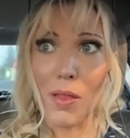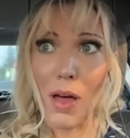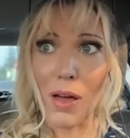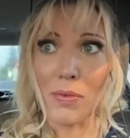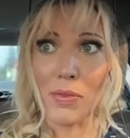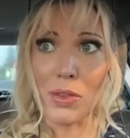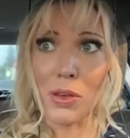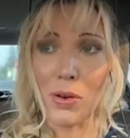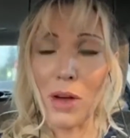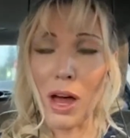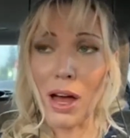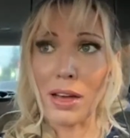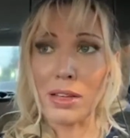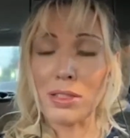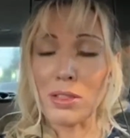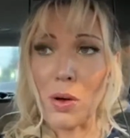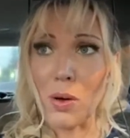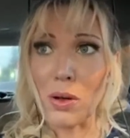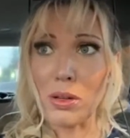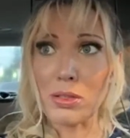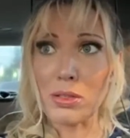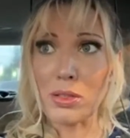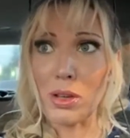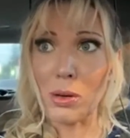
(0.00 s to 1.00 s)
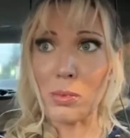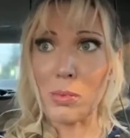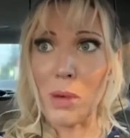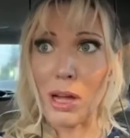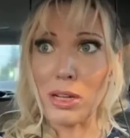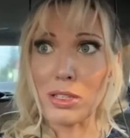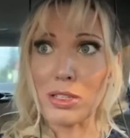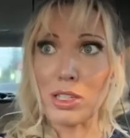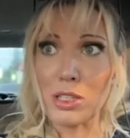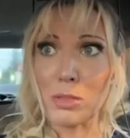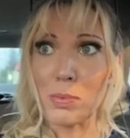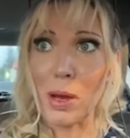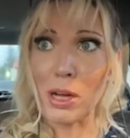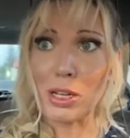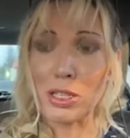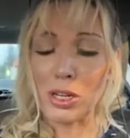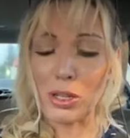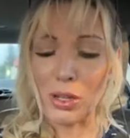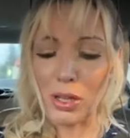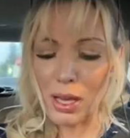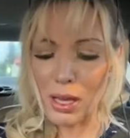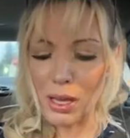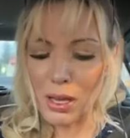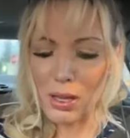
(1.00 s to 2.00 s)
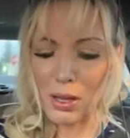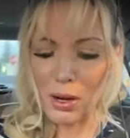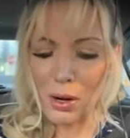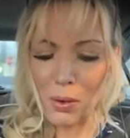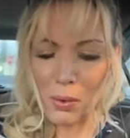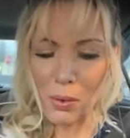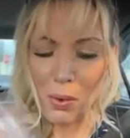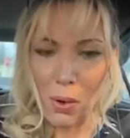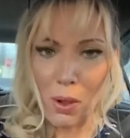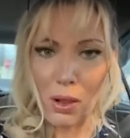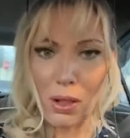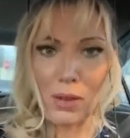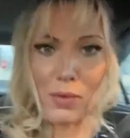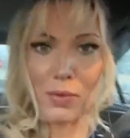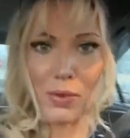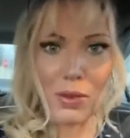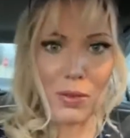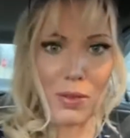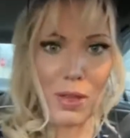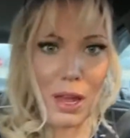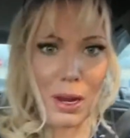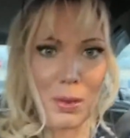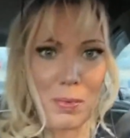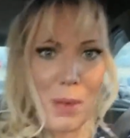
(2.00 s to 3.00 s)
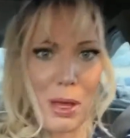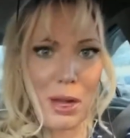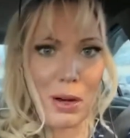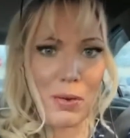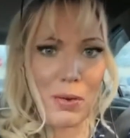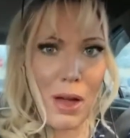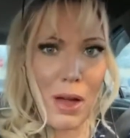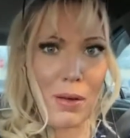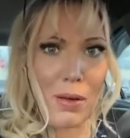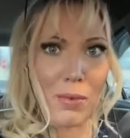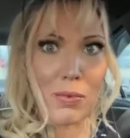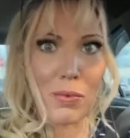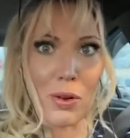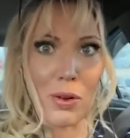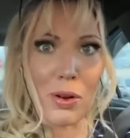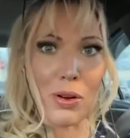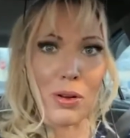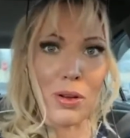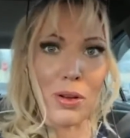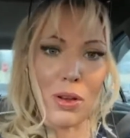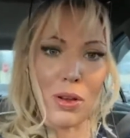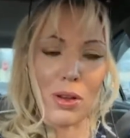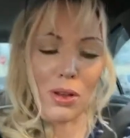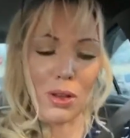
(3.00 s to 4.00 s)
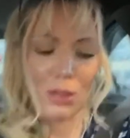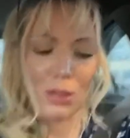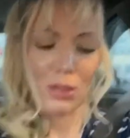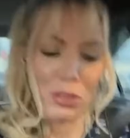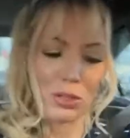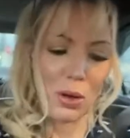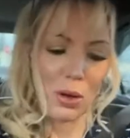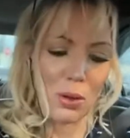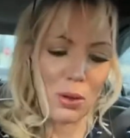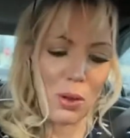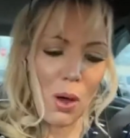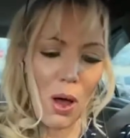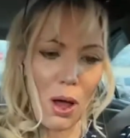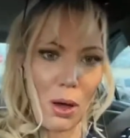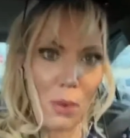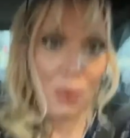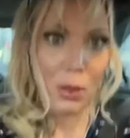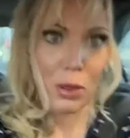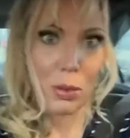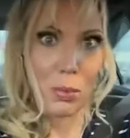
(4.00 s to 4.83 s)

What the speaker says: I love you guys all so much, especially, you know, all of you that have been around for so long